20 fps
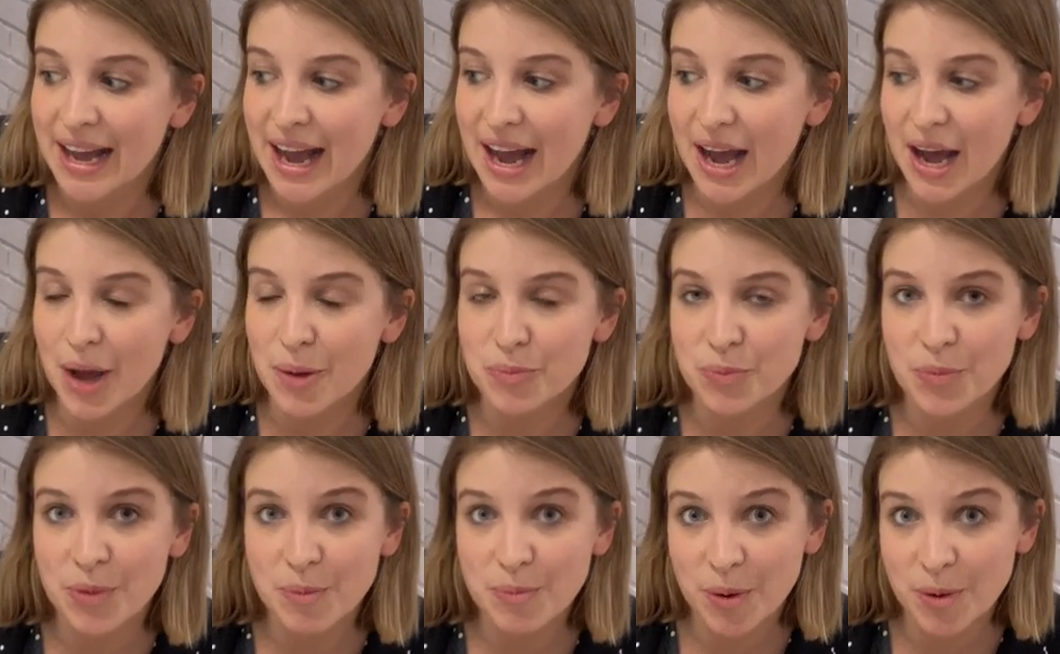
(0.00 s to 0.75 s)

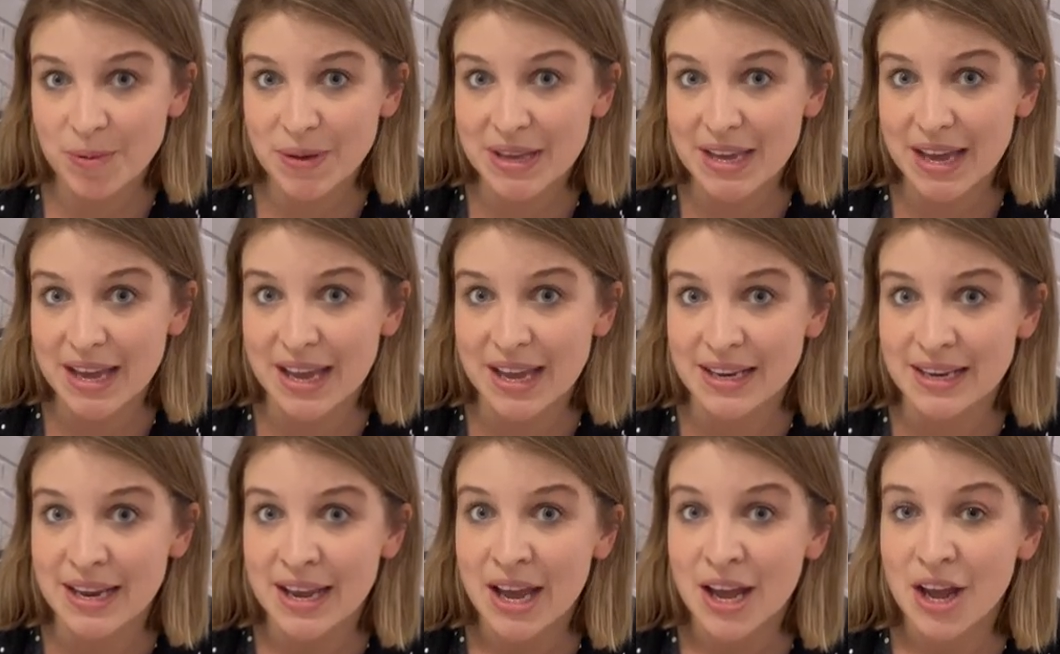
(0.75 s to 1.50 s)
Um, popping it
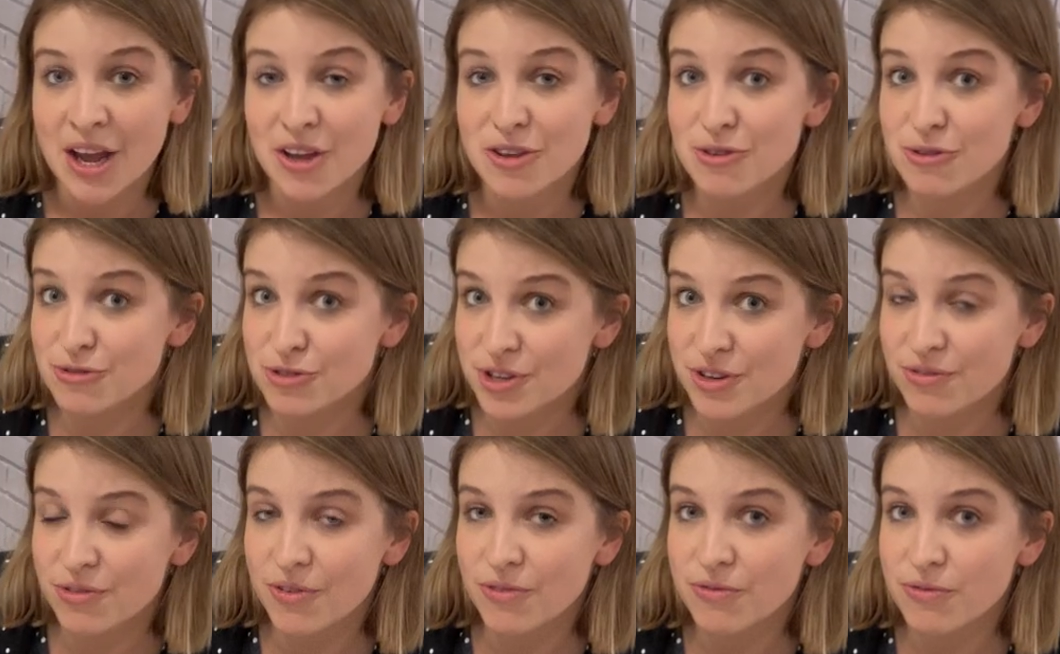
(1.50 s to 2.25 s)
in, usually
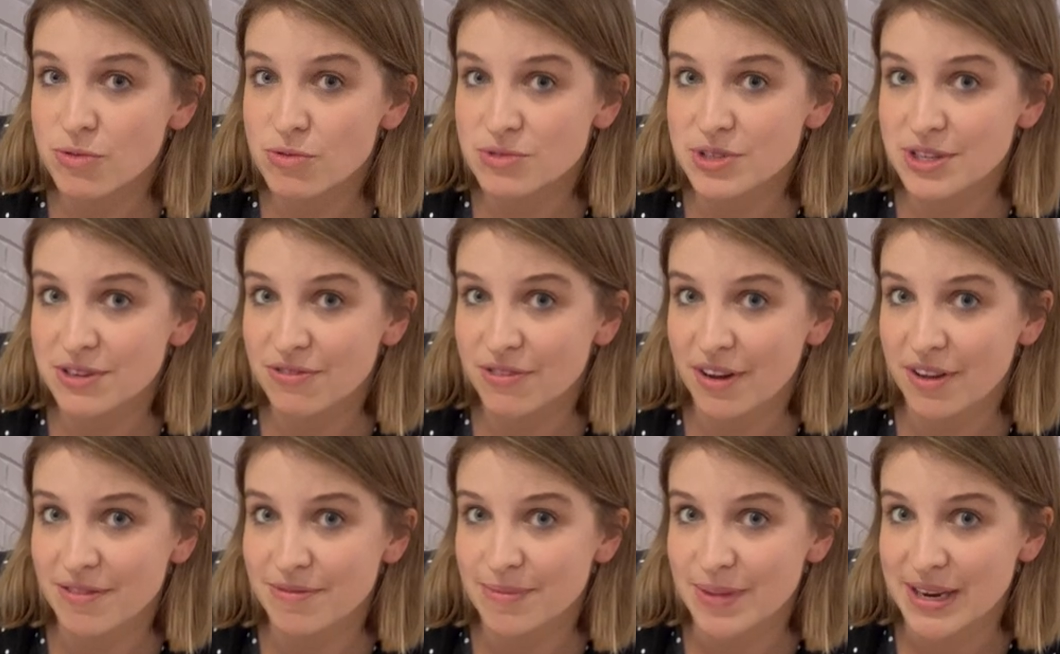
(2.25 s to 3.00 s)
for
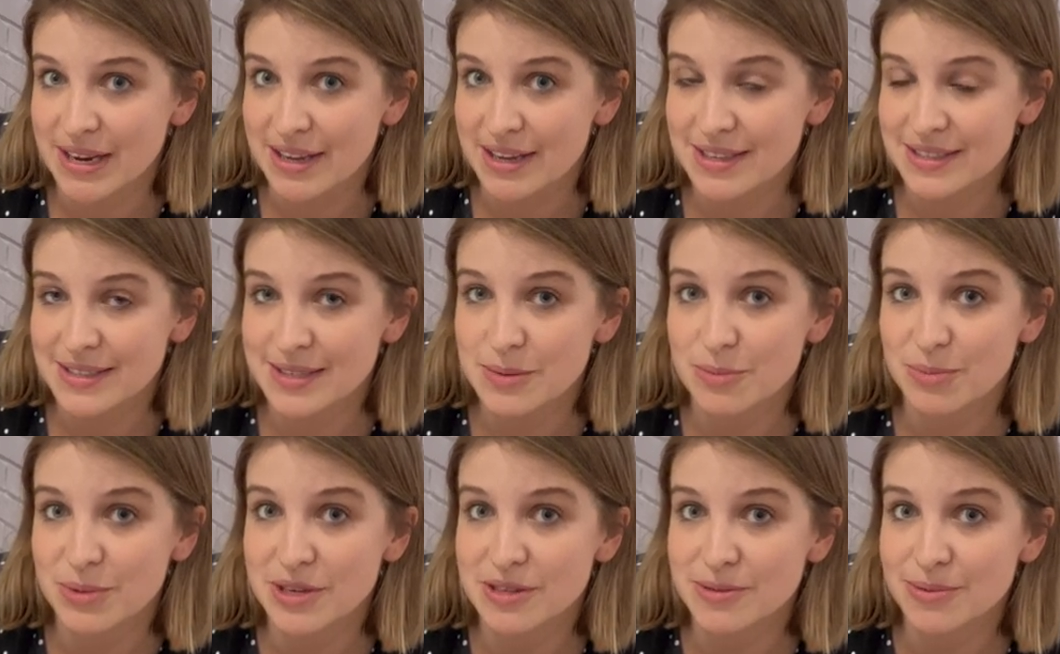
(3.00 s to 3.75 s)
45 minutes,
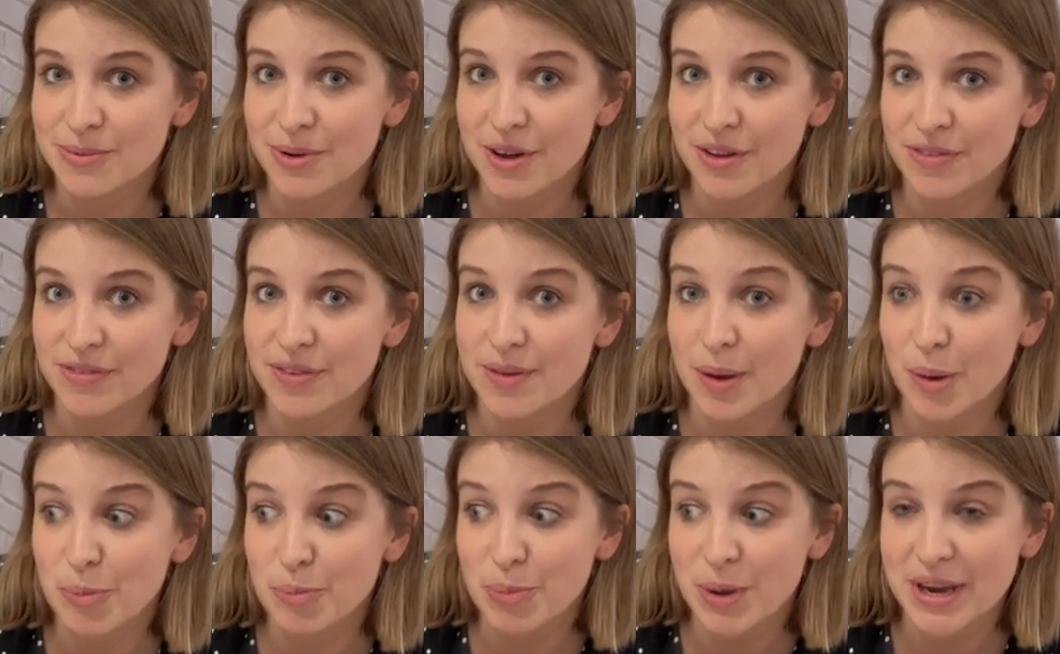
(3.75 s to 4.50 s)
but it's worth
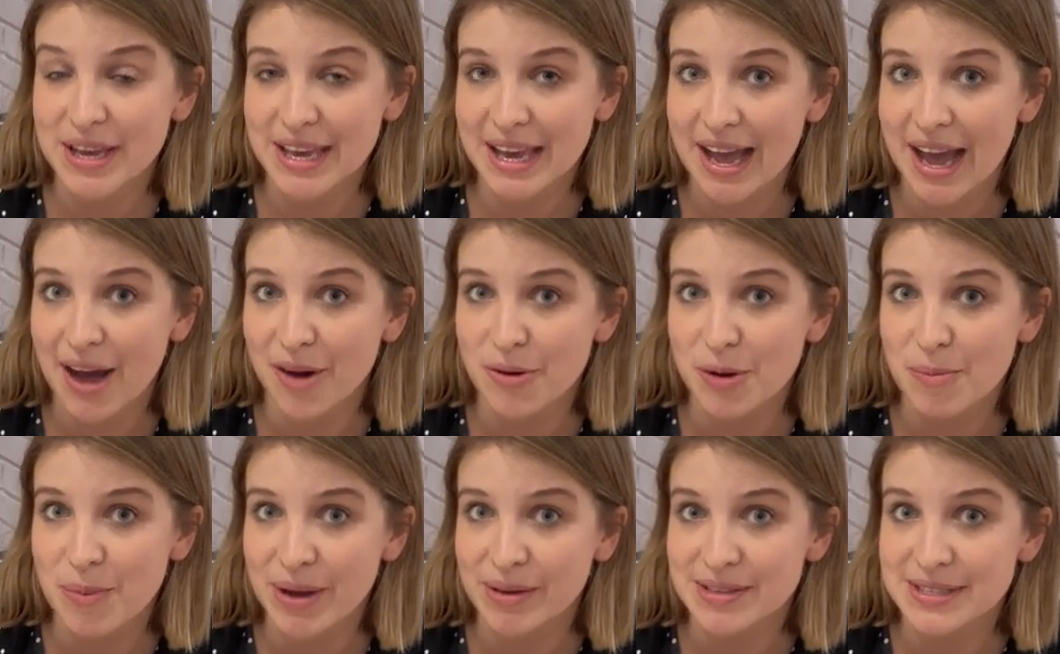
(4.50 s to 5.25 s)
pulling it out
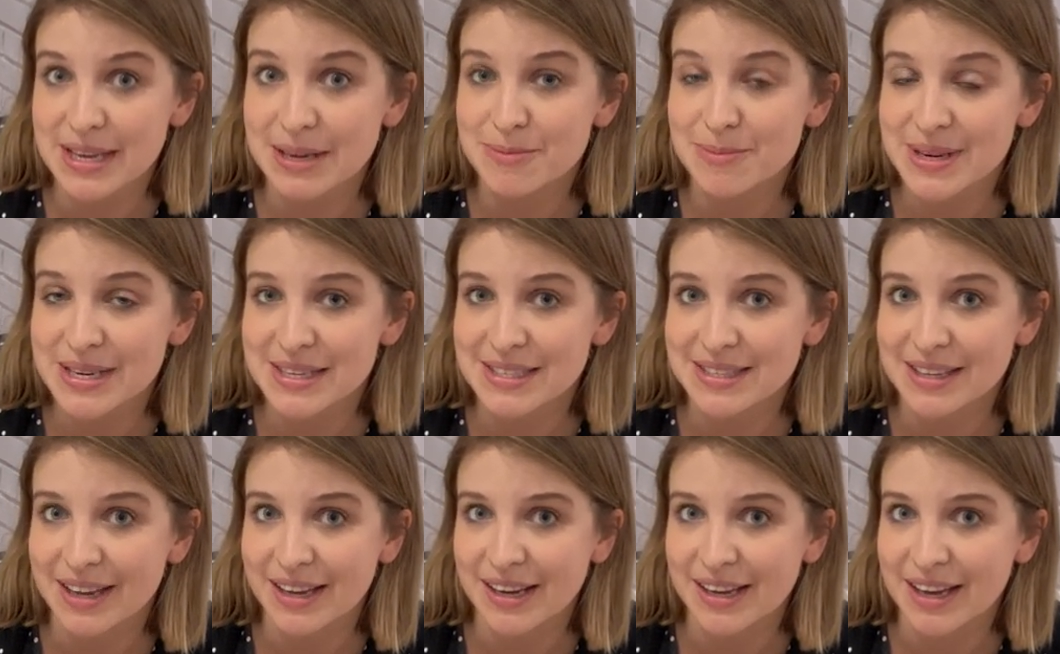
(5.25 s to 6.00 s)
about 10 minutes
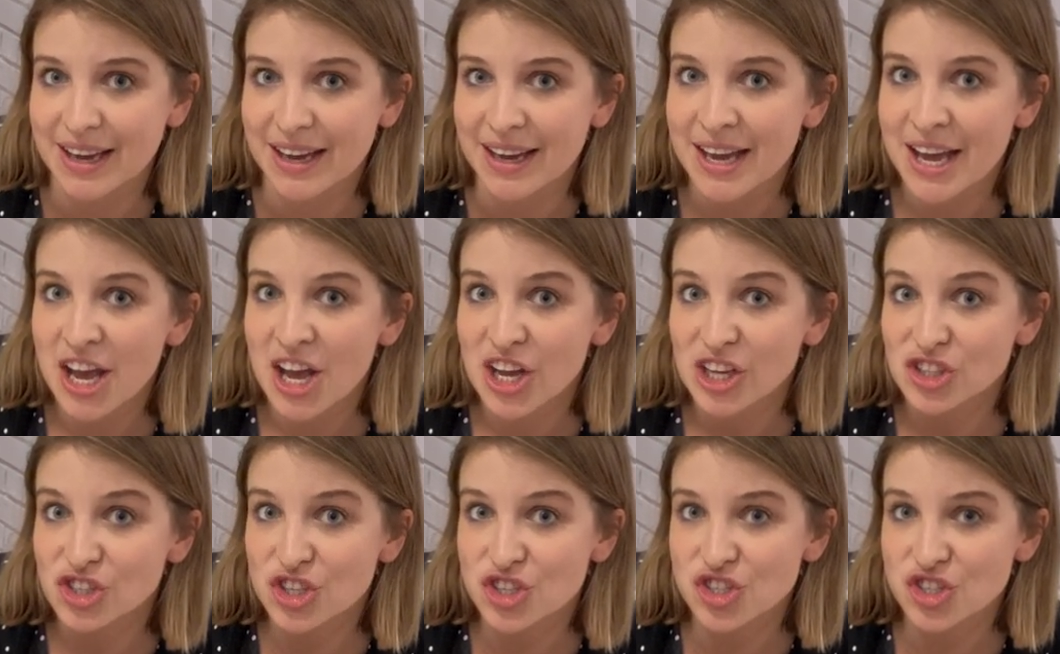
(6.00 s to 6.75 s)
earlier
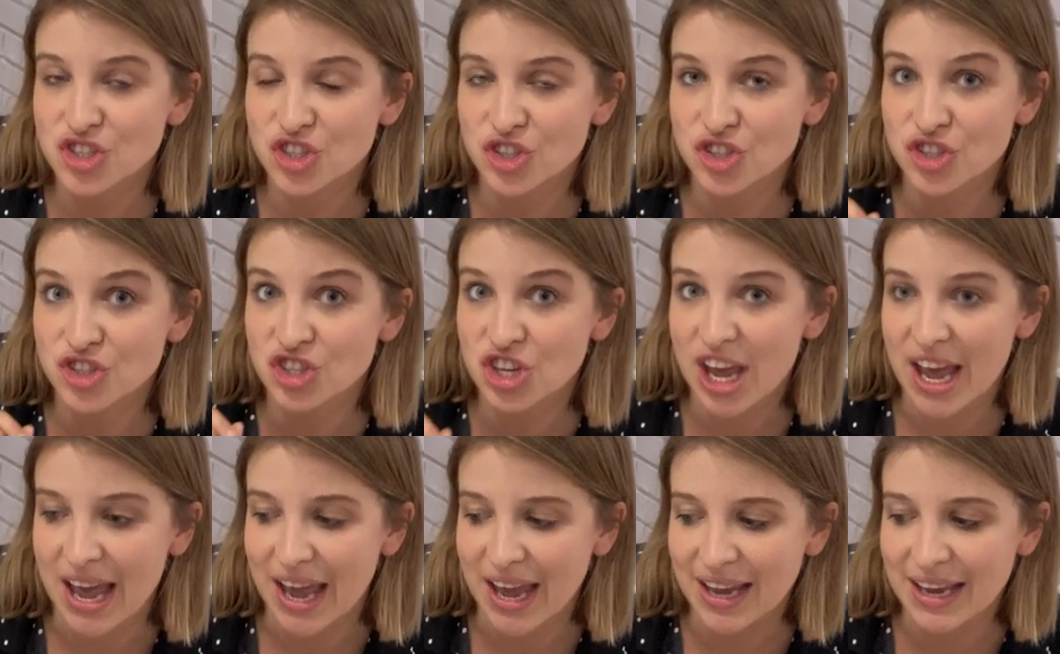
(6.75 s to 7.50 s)
just to
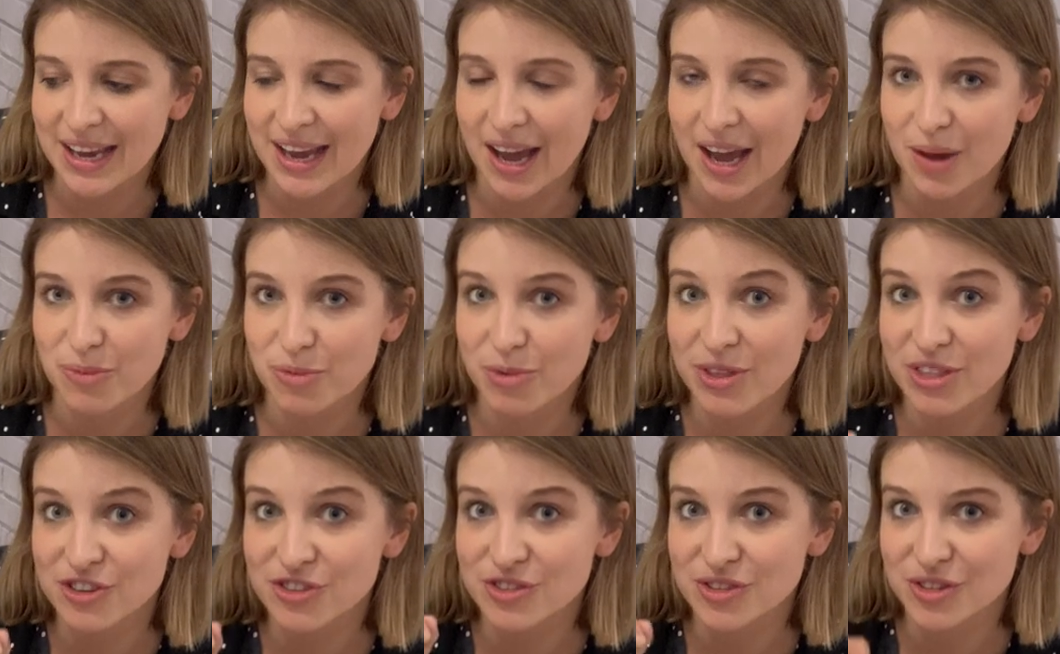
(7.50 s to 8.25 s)
check um, with
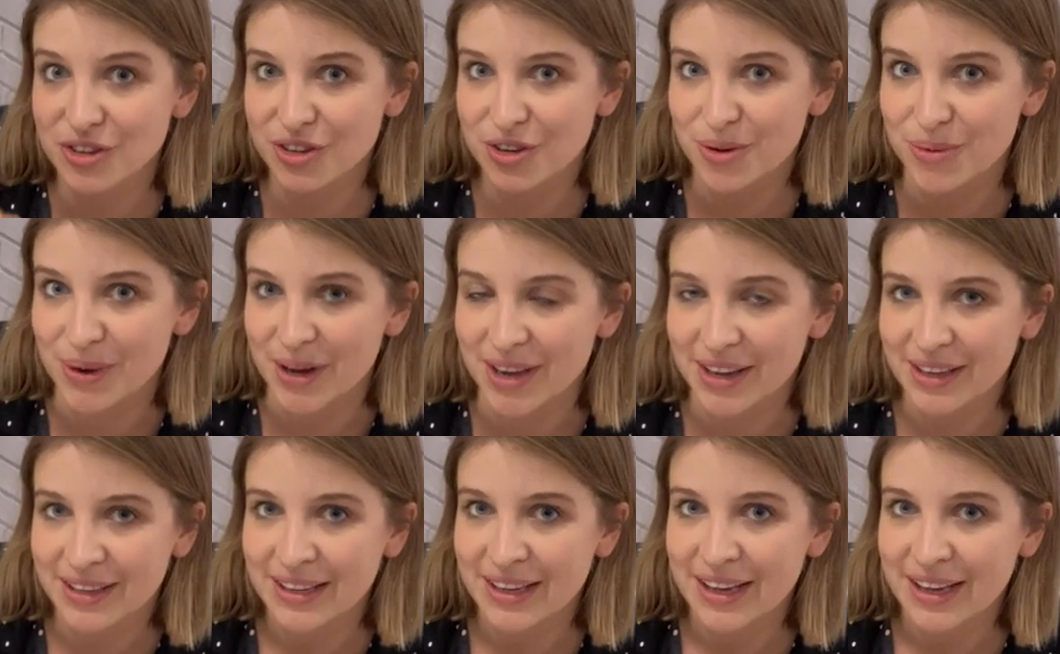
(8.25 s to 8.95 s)
a skewer